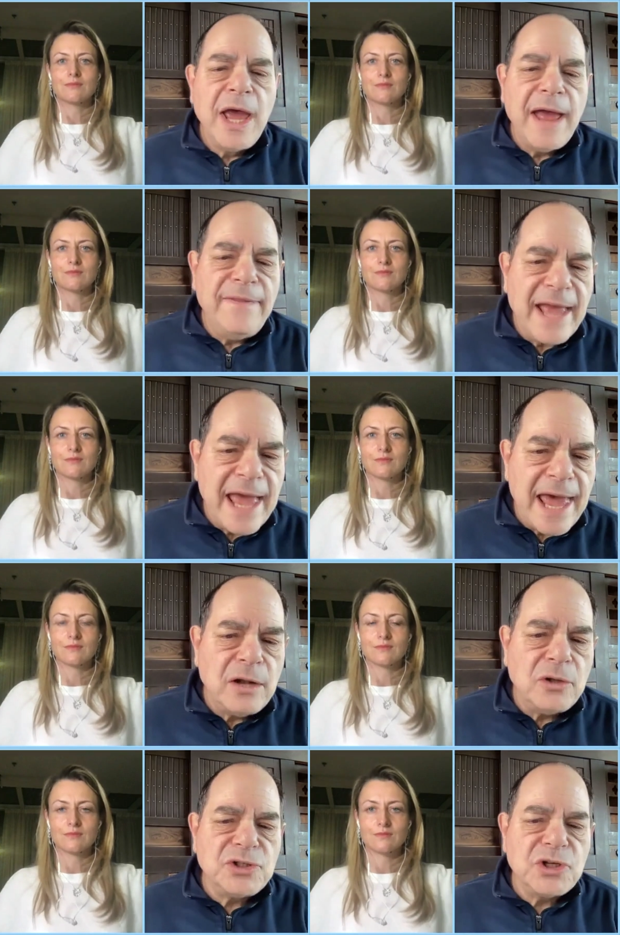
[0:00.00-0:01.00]
Speaker 1: and the
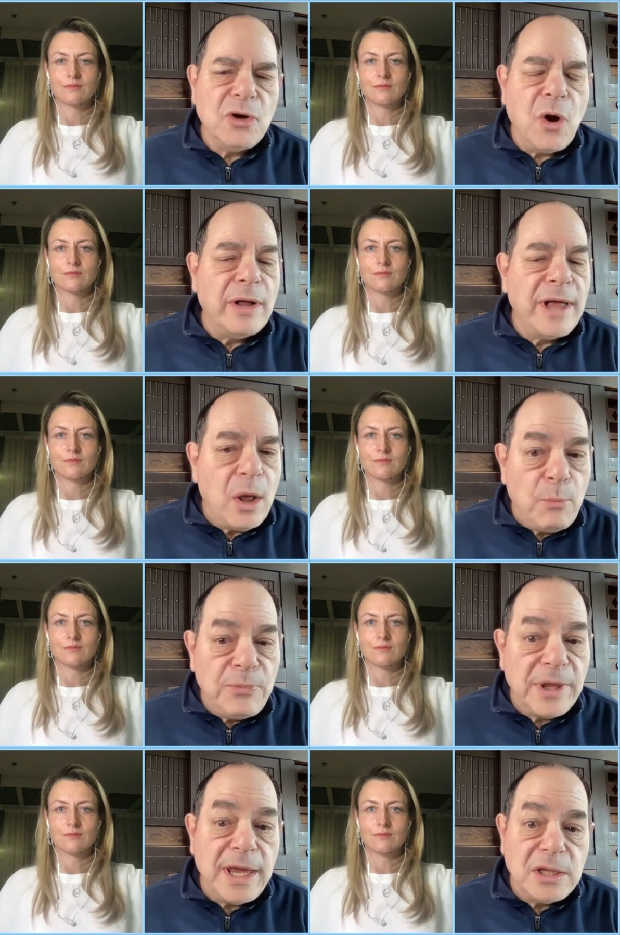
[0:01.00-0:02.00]
adults can all help
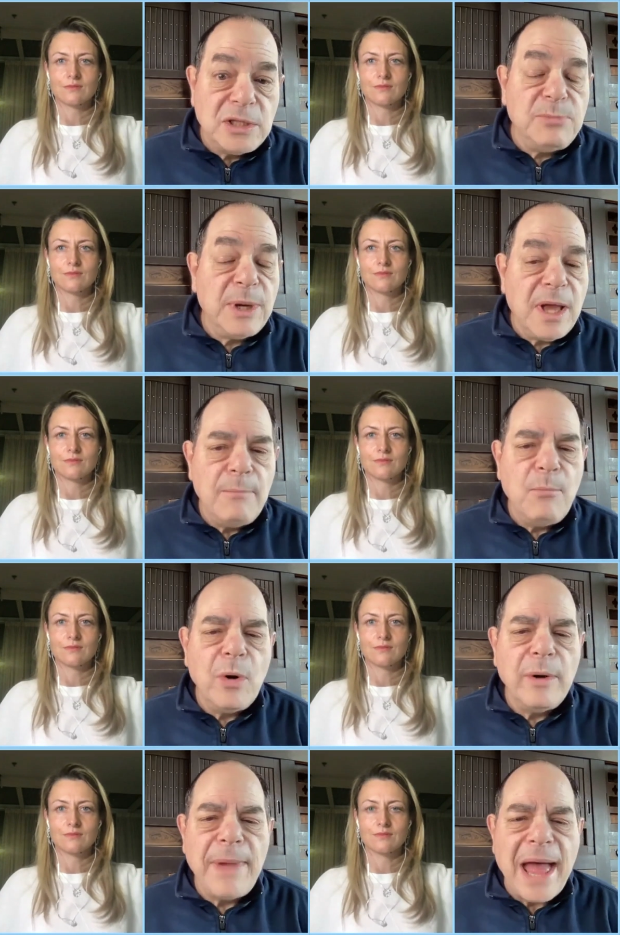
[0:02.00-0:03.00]
the kids become
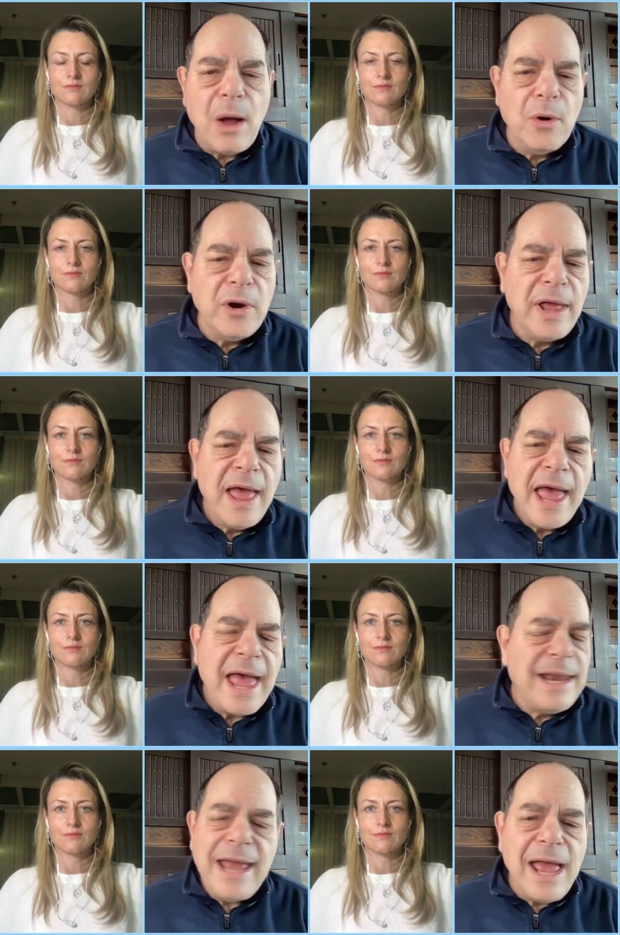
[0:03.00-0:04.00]
more empowered,
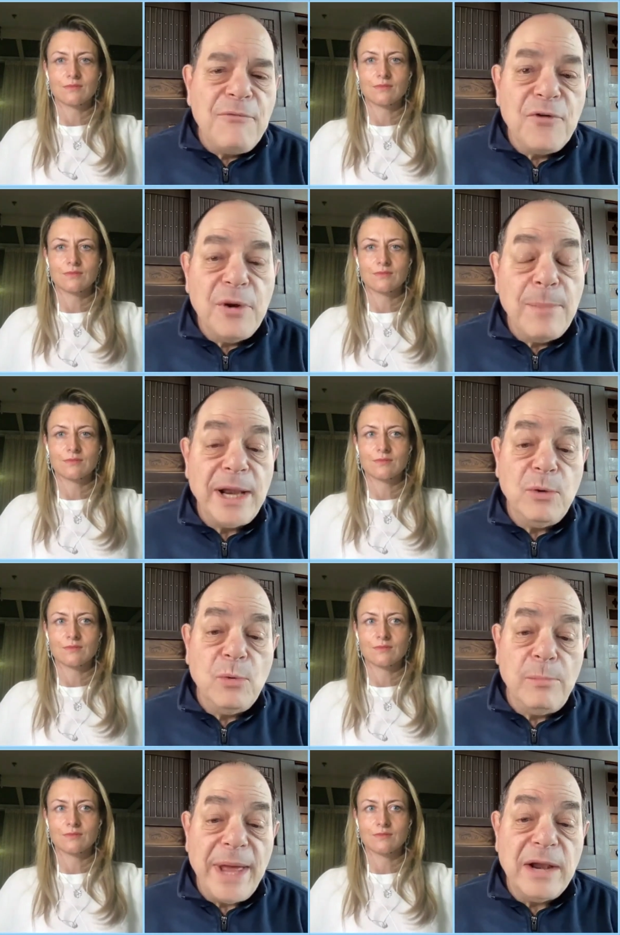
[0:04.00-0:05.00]
and everybody
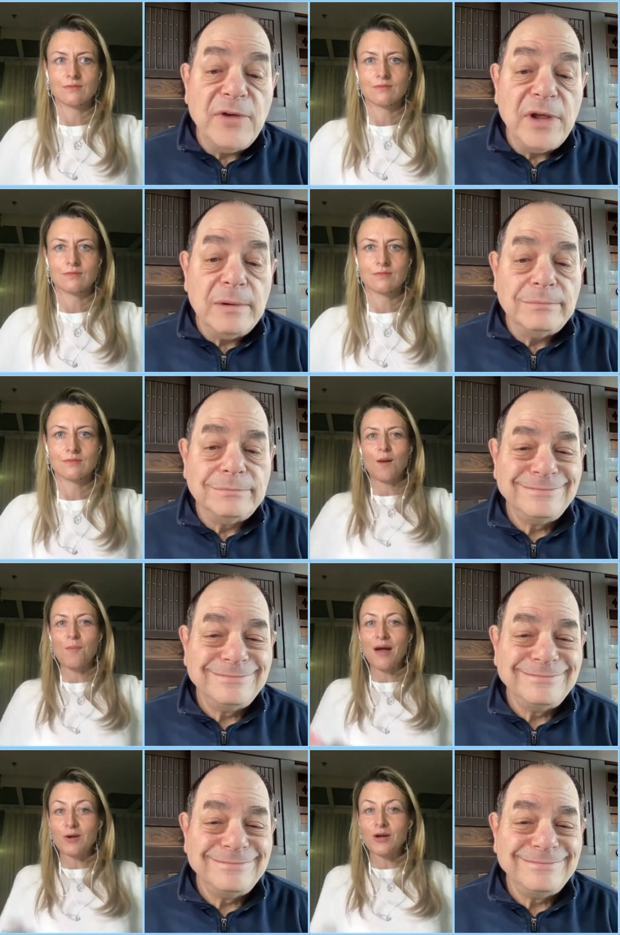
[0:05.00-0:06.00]
will benefit.
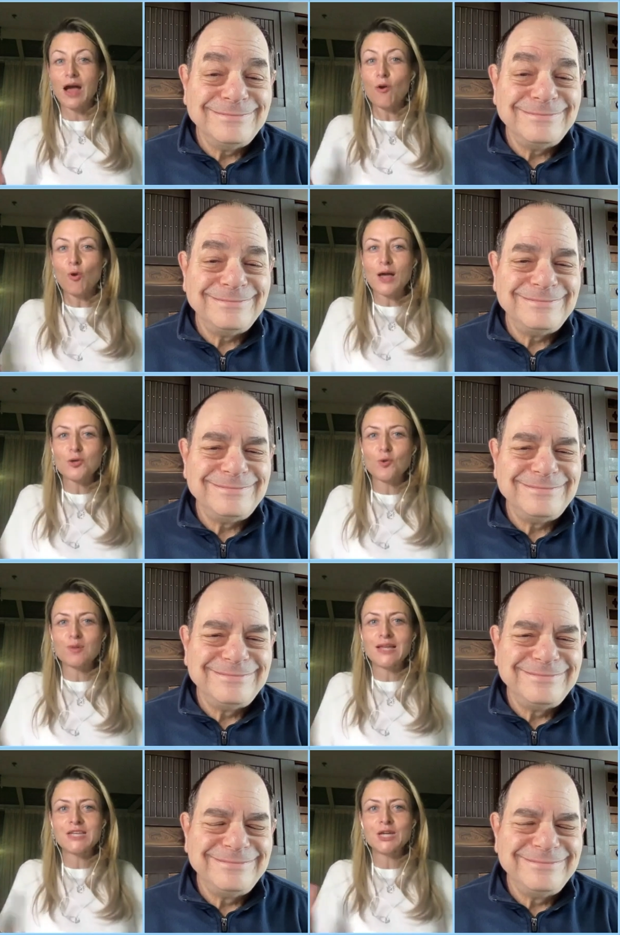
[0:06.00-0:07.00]
Speaker 2: Marc, how are you
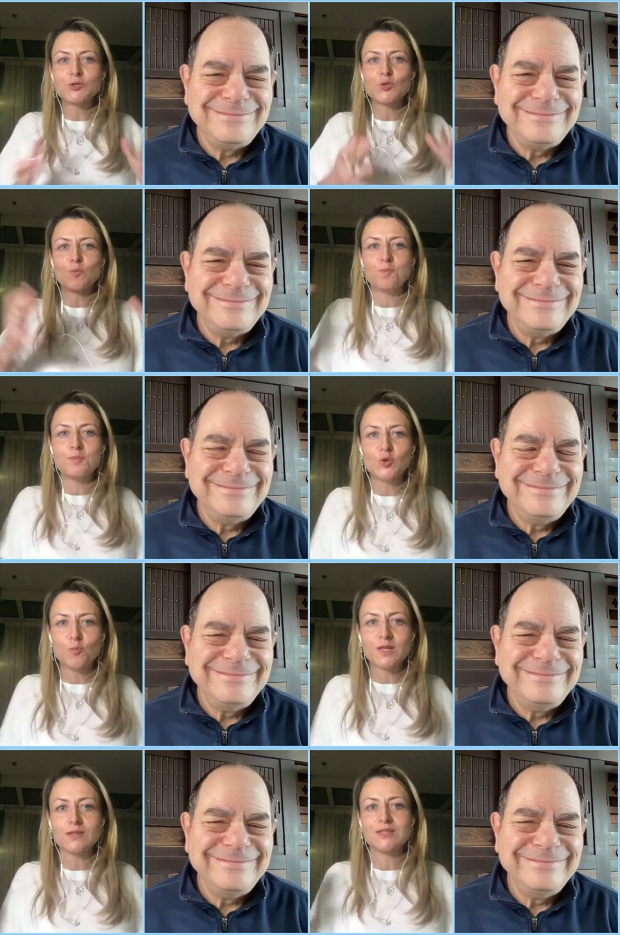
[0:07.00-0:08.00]
planning to, to
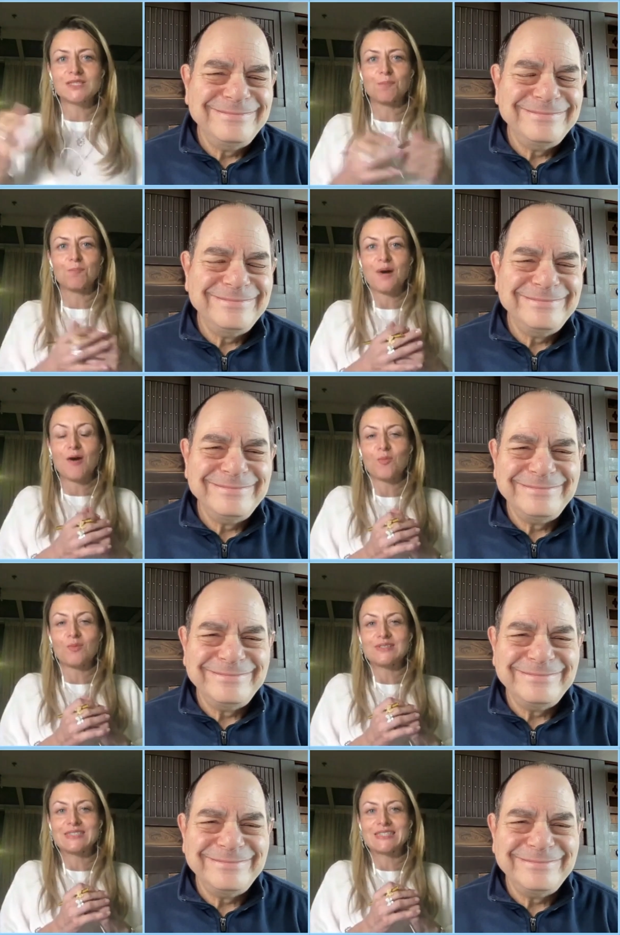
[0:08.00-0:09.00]
build this
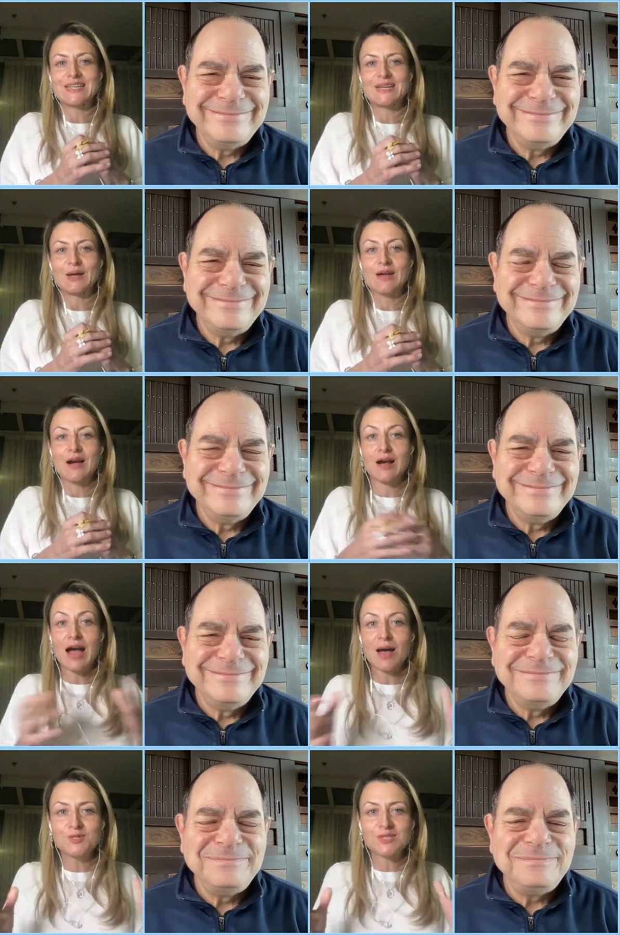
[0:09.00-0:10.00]
empowerment uh,
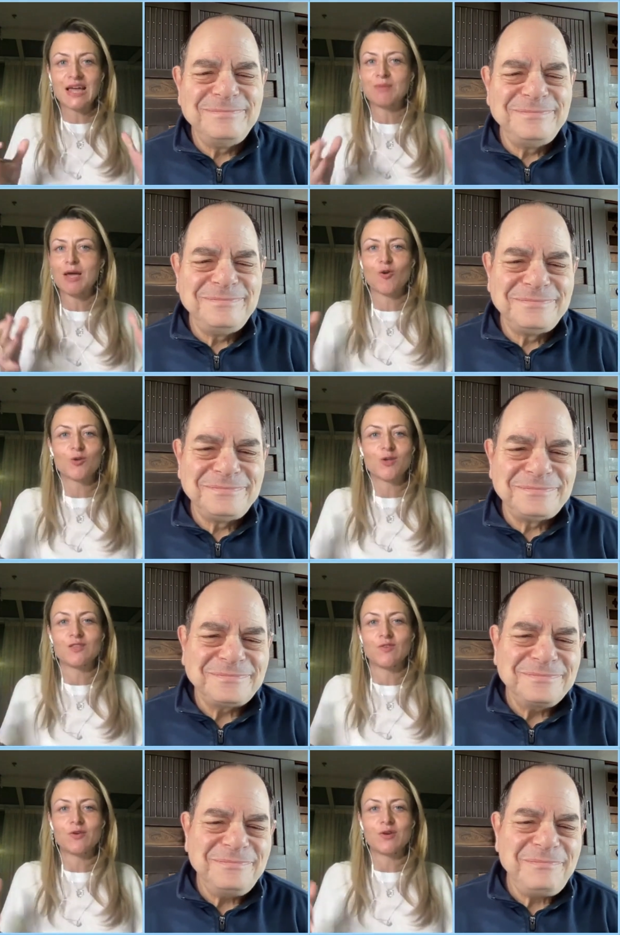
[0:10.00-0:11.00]
hubs? I'm now get
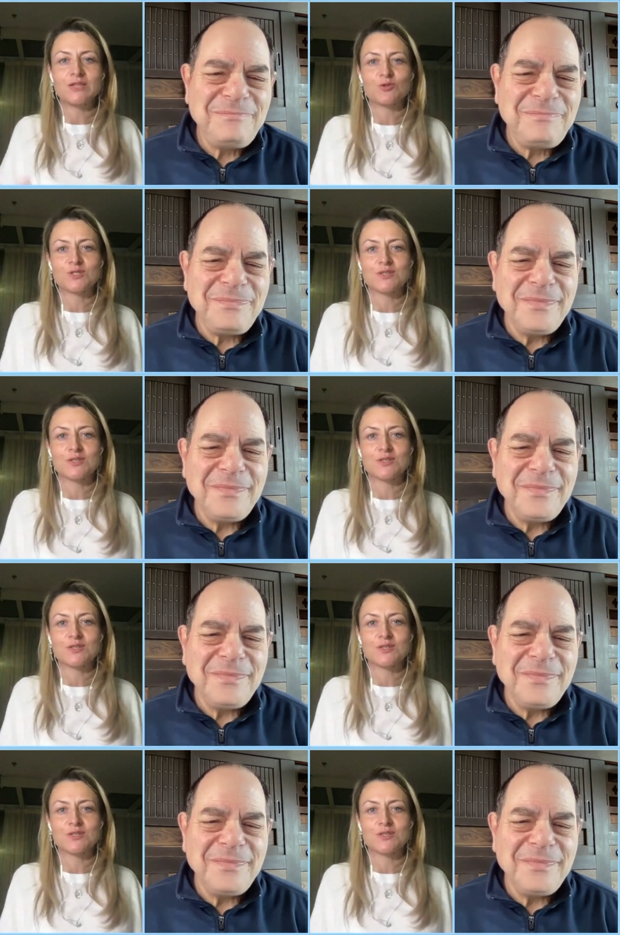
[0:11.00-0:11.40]
very interested